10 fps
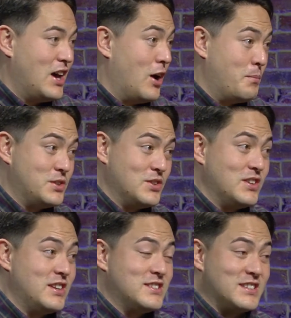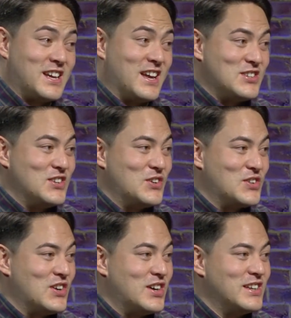Opportunities to get to know
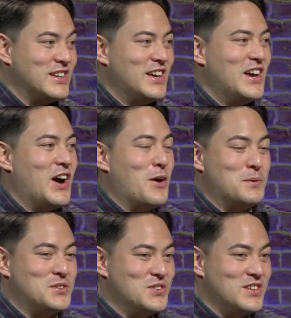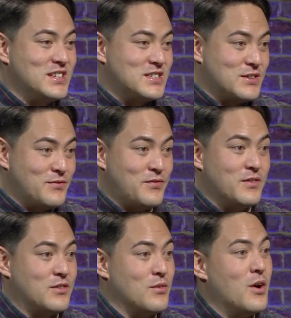God, opportunities to
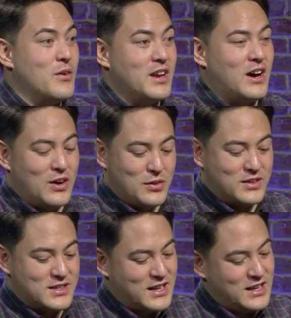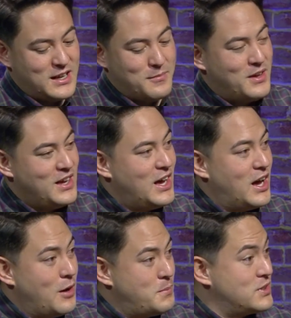grow in our wholeness in him,
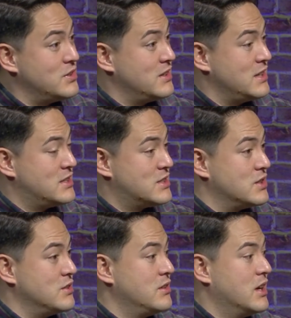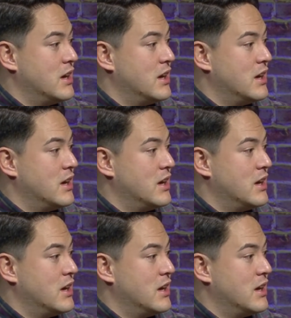opportunities to